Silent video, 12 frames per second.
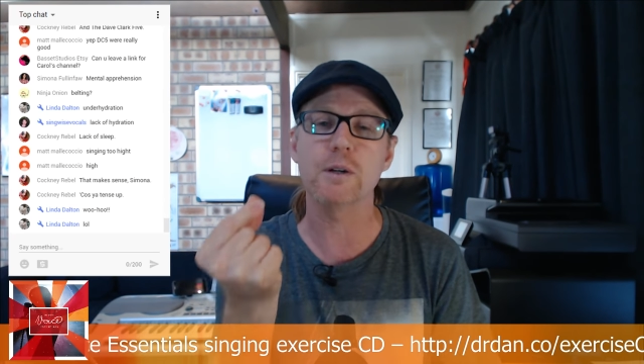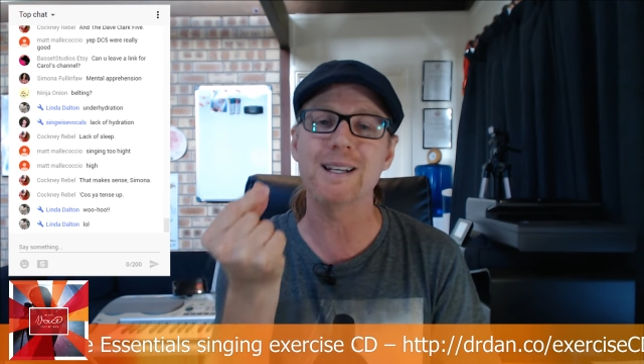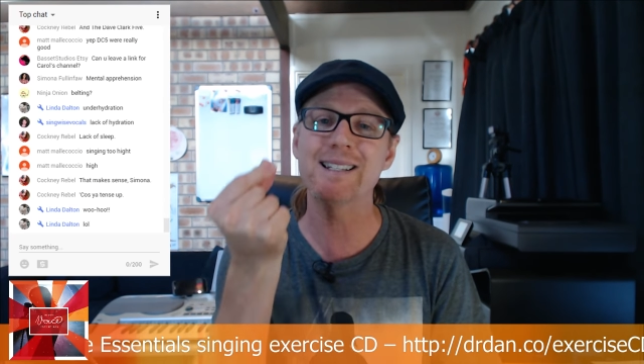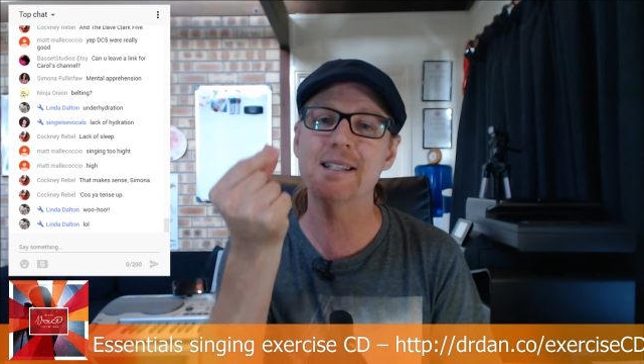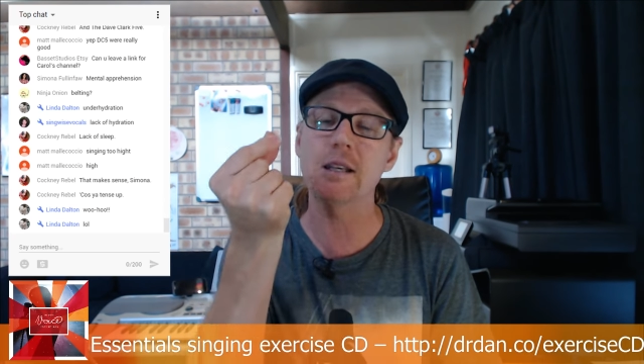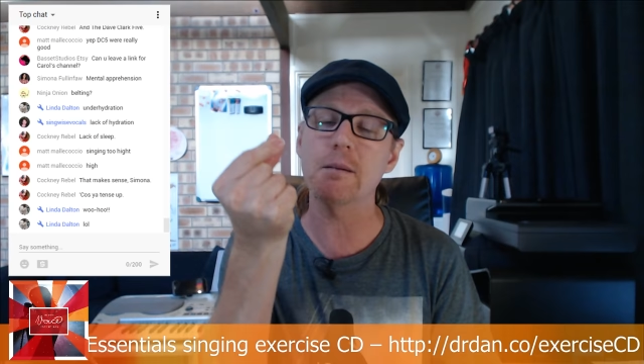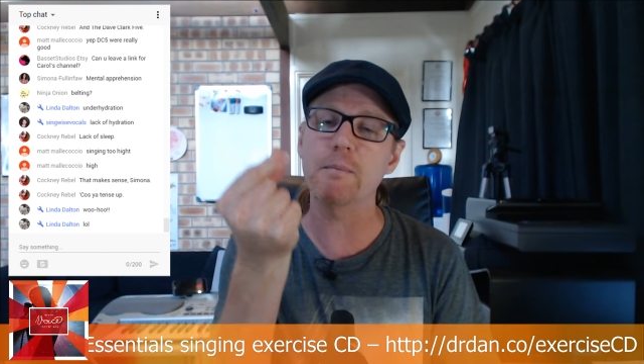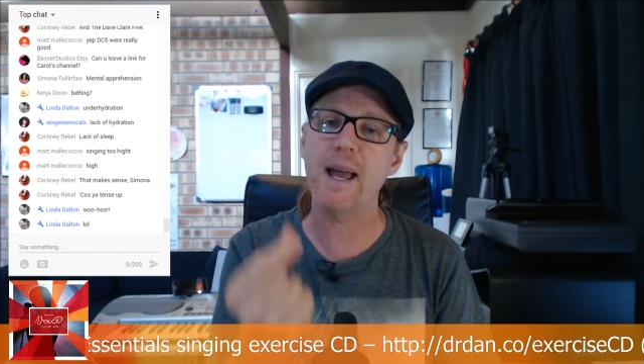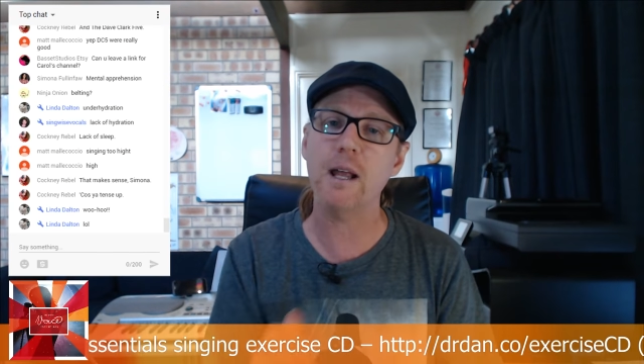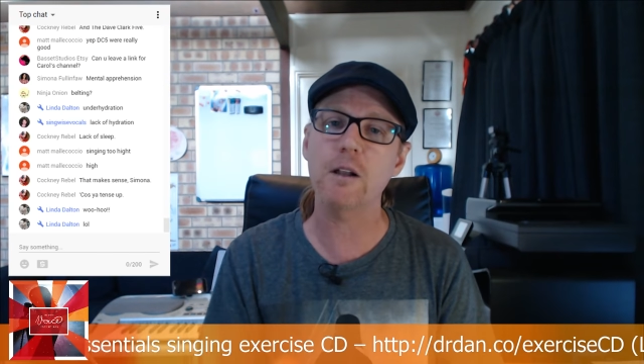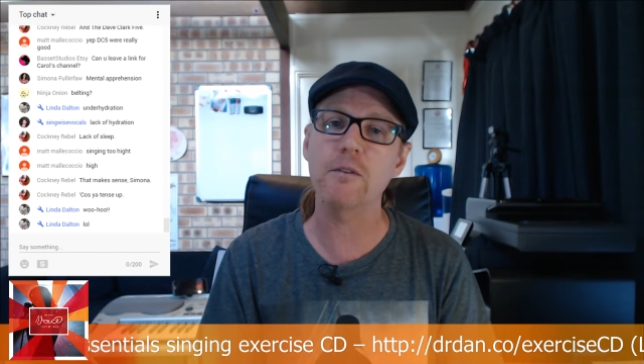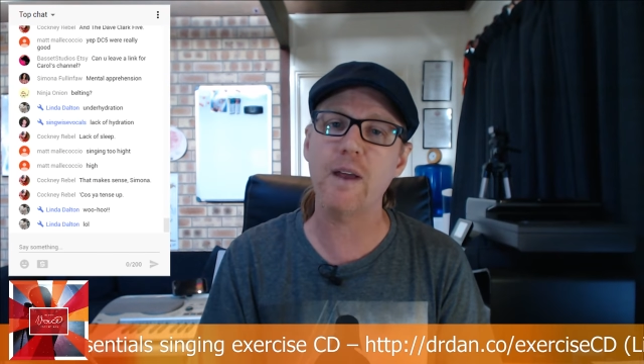is the
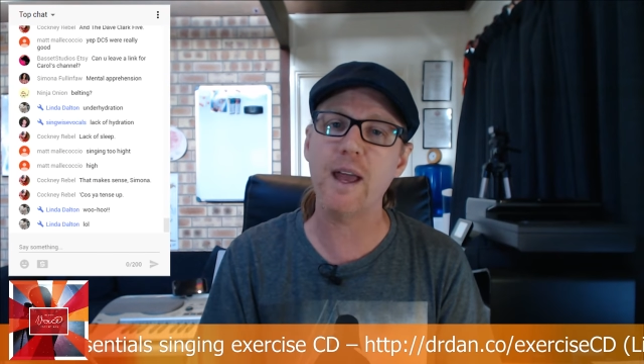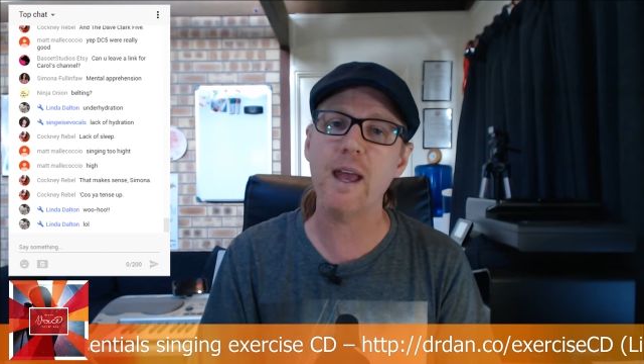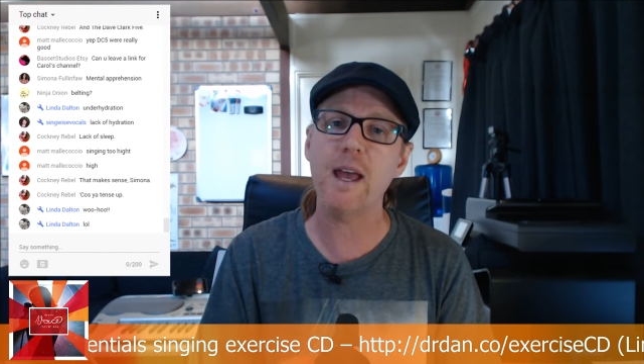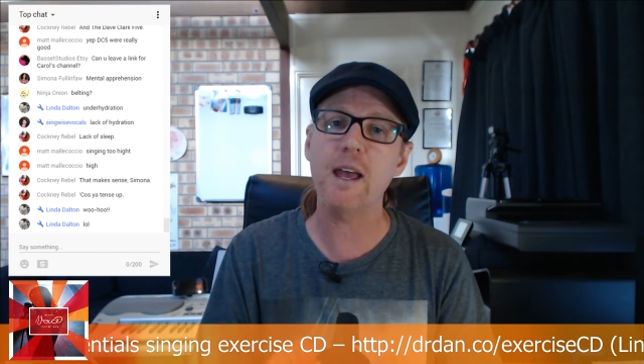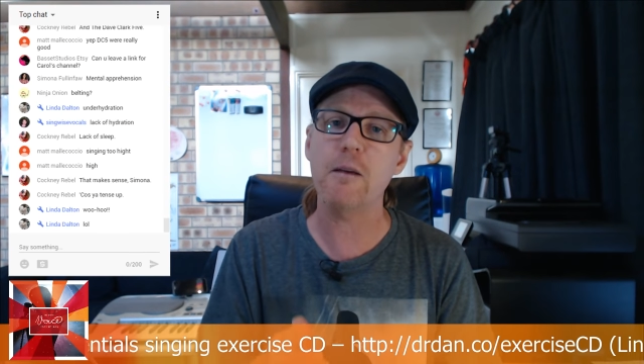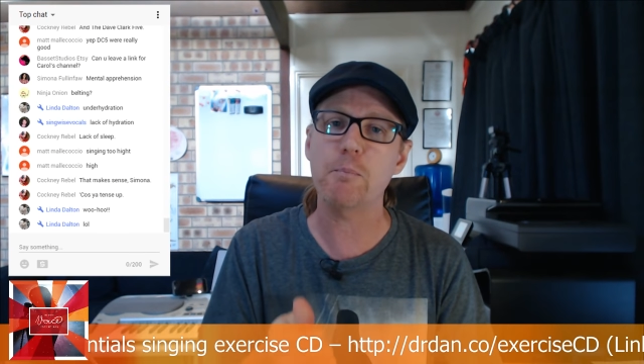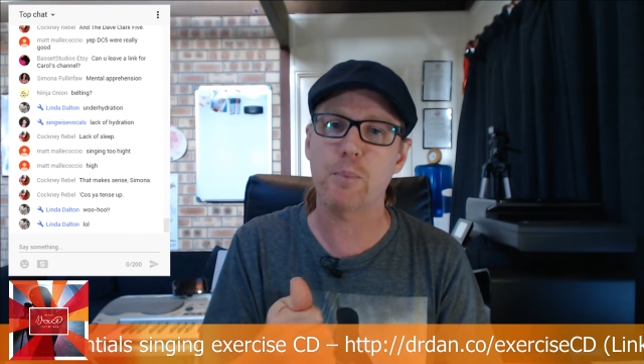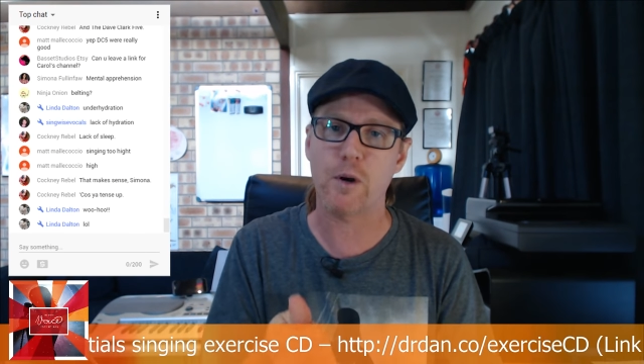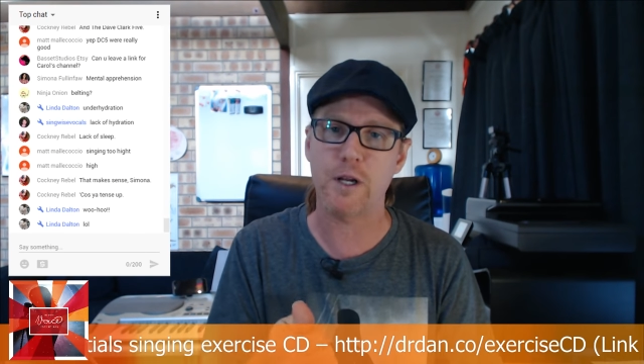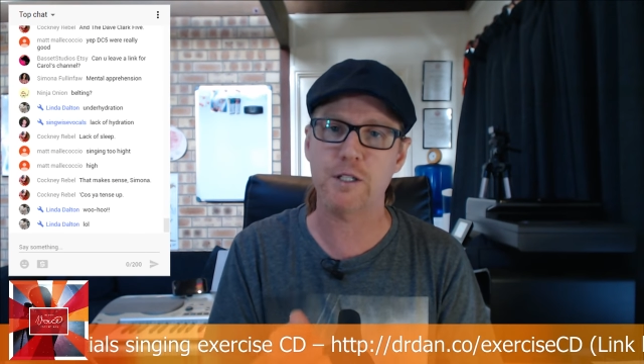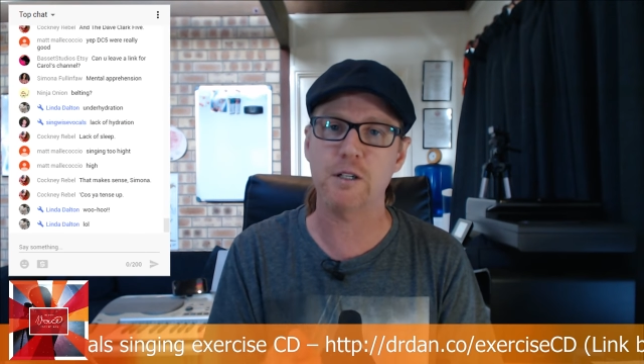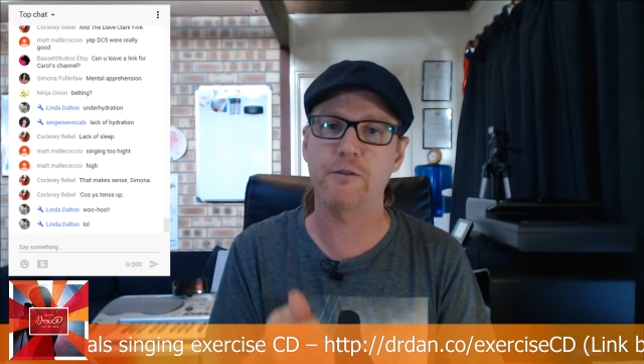amount of air
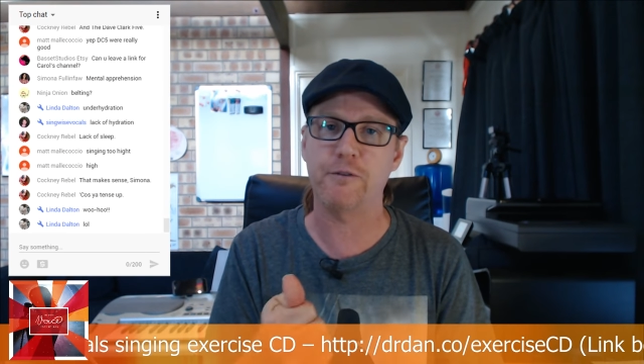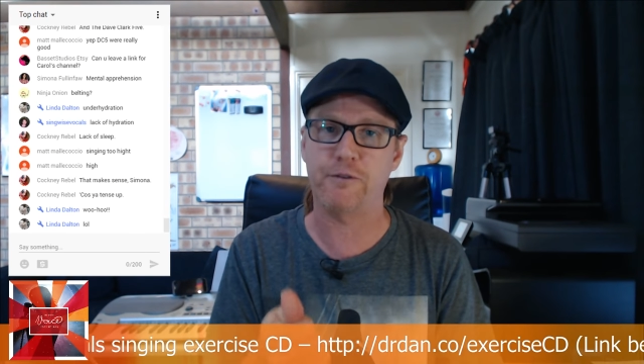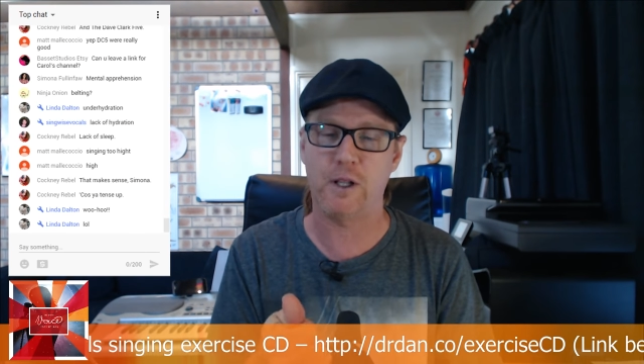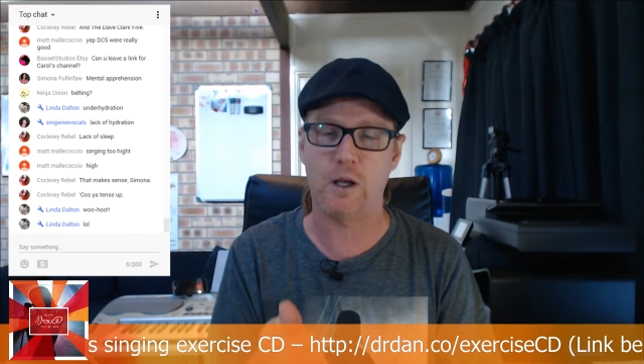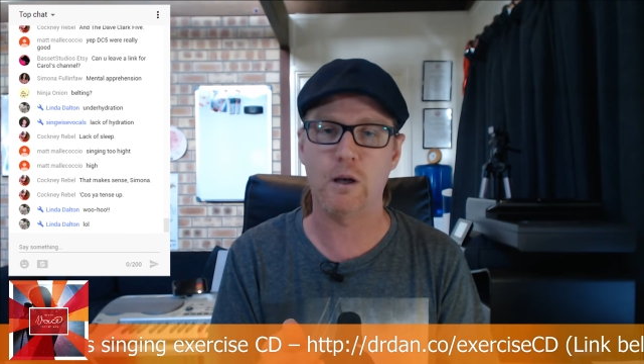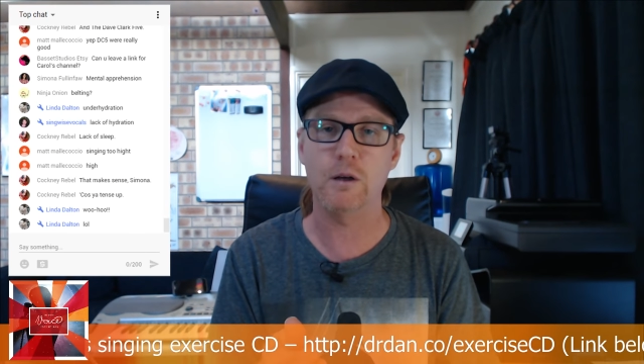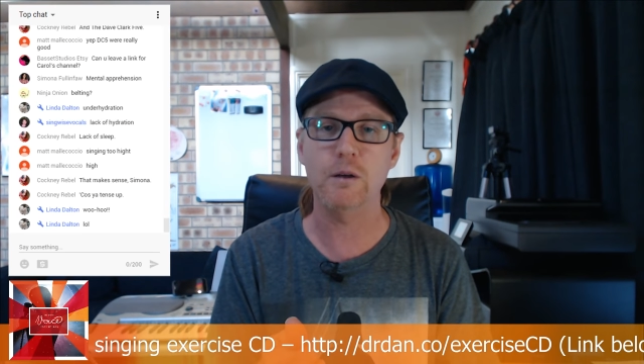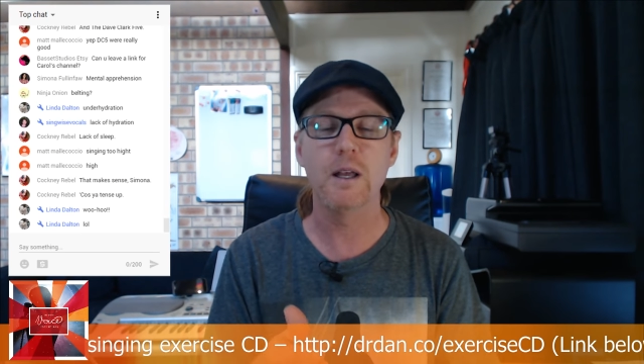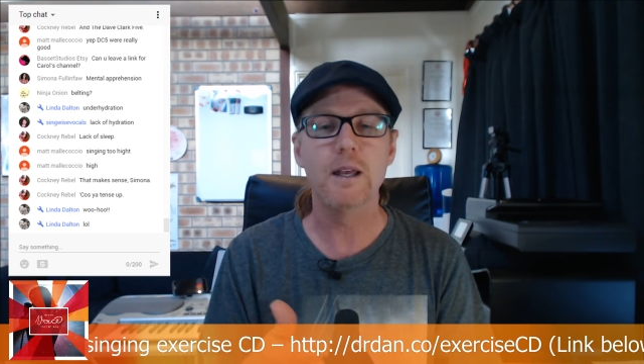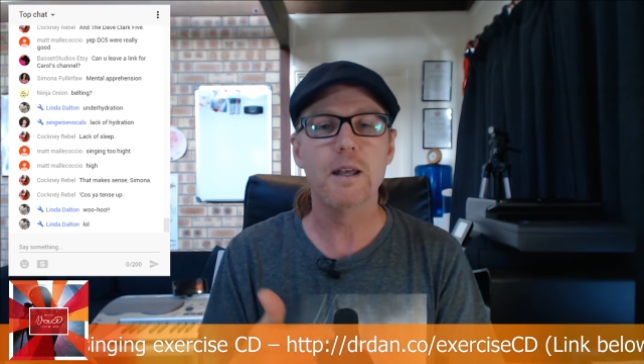pressure flow